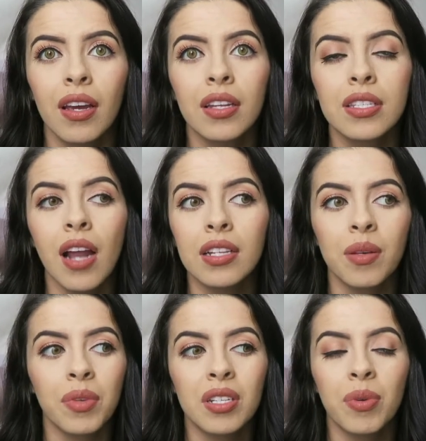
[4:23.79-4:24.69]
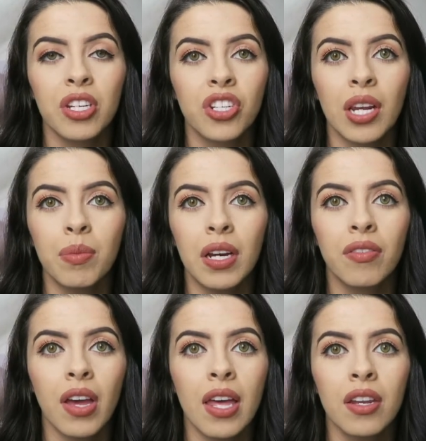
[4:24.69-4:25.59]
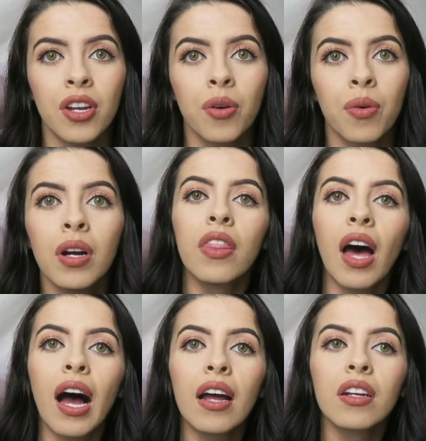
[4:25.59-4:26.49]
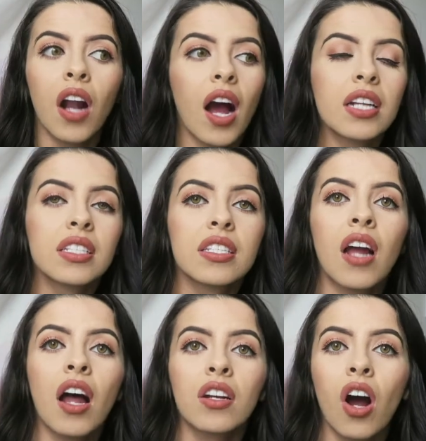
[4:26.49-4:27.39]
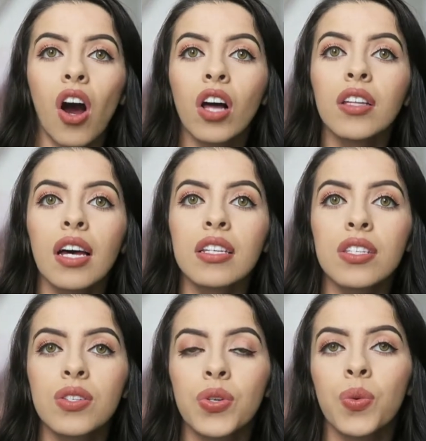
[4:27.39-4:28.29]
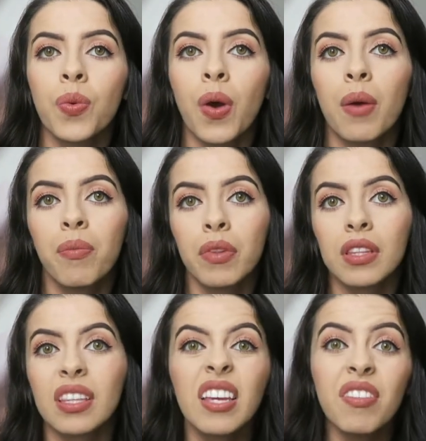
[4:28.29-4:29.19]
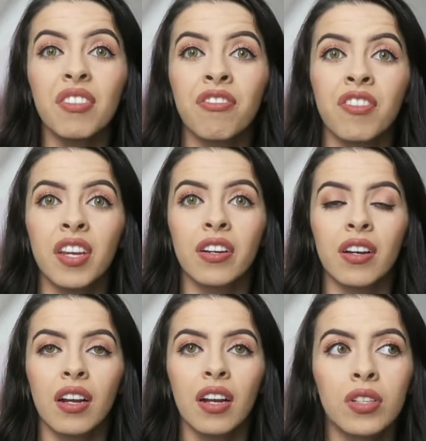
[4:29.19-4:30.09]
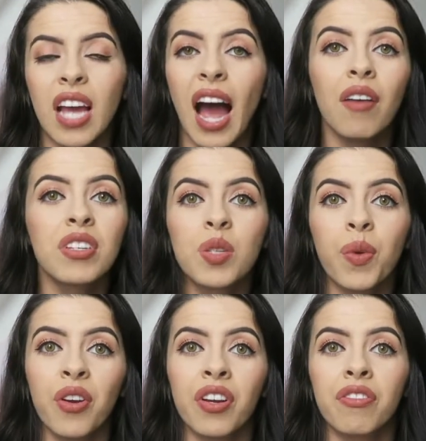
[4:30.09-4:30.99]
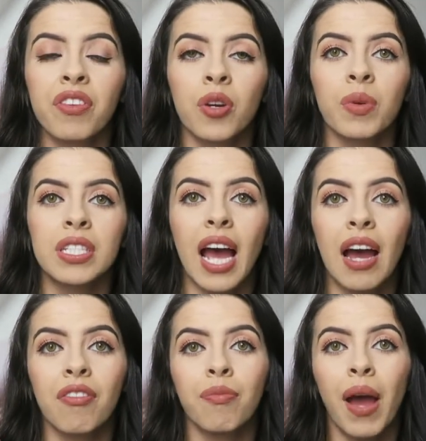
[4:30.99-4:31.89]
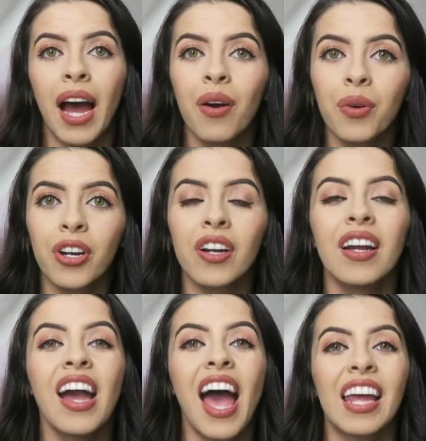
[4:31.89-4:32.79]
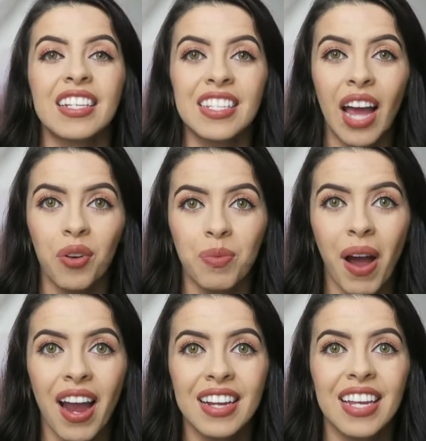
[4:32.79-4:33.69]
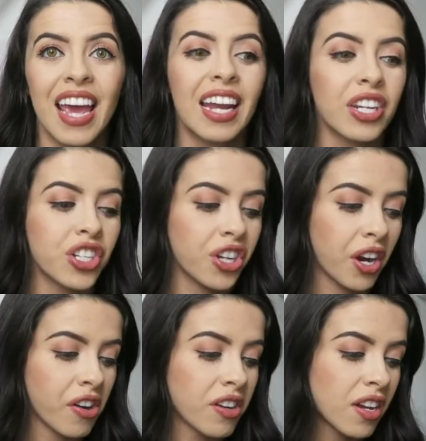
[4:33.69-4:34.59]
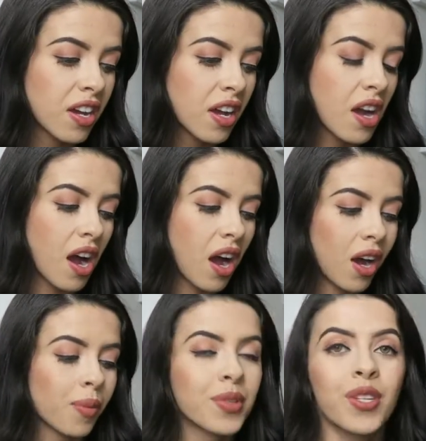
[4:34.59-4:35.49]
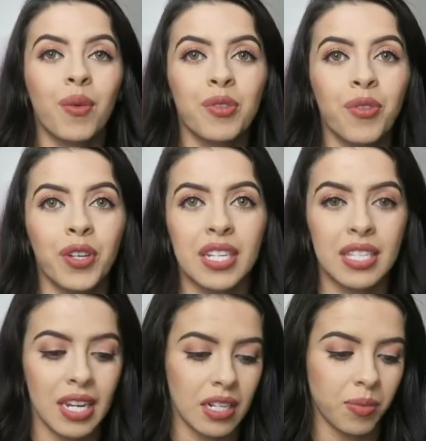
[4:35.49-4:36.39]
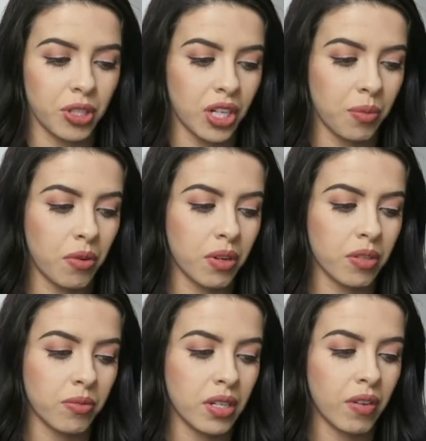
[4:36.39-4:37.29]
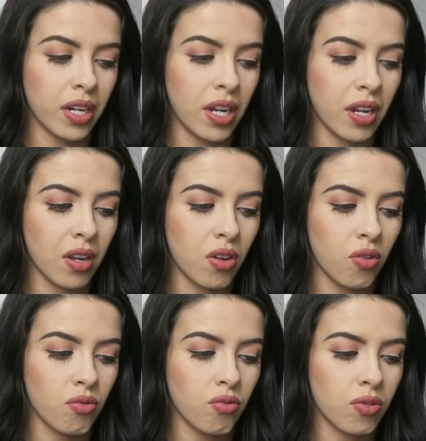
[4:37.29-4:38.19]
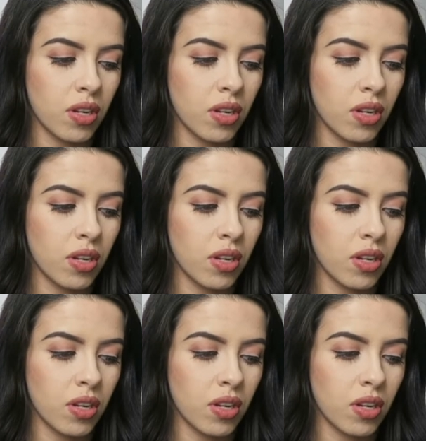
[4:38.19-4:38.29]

It's not something to be ashamed of, and, you know, that God does not call us to live in fear or to have a spirit of fear, but to have power and a sound mind. And I shared Psalms 46, which I'm going to read right now.